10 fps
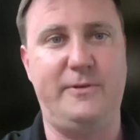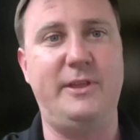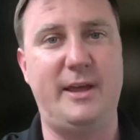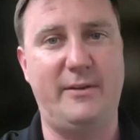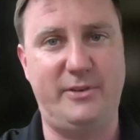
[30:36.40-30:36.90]

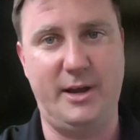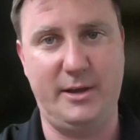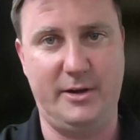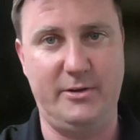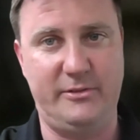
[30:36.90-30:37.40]
for the
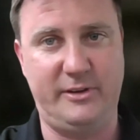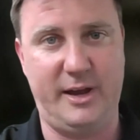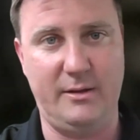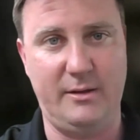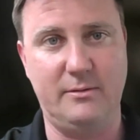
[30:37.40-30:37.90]
FDA to
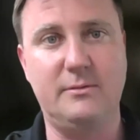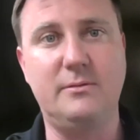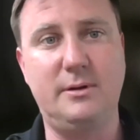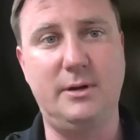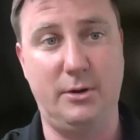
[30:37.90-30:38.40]
understand,
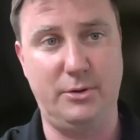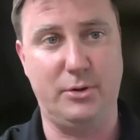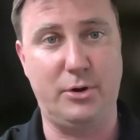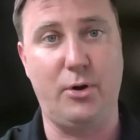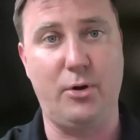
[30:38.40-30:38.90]

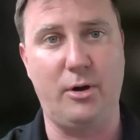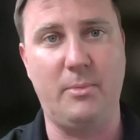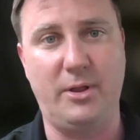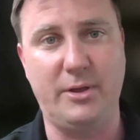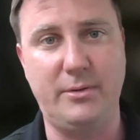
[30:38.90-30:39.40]
your
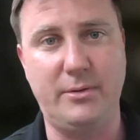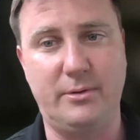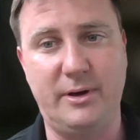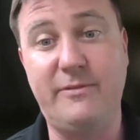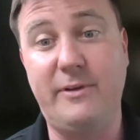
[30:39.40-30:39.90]
current
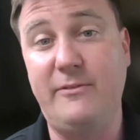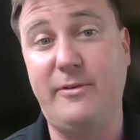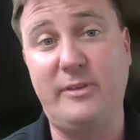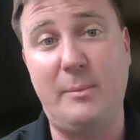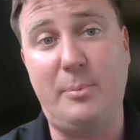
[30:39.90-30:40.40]
molecule. And
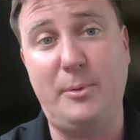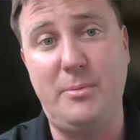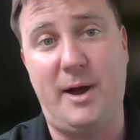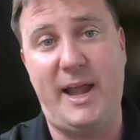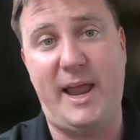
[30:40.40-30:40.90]
for example,
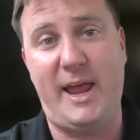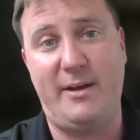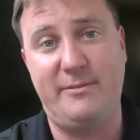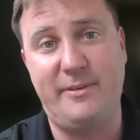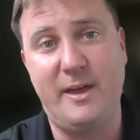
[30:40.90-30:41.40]
you might
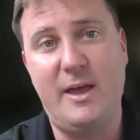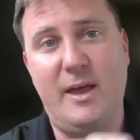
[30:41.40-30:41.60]
have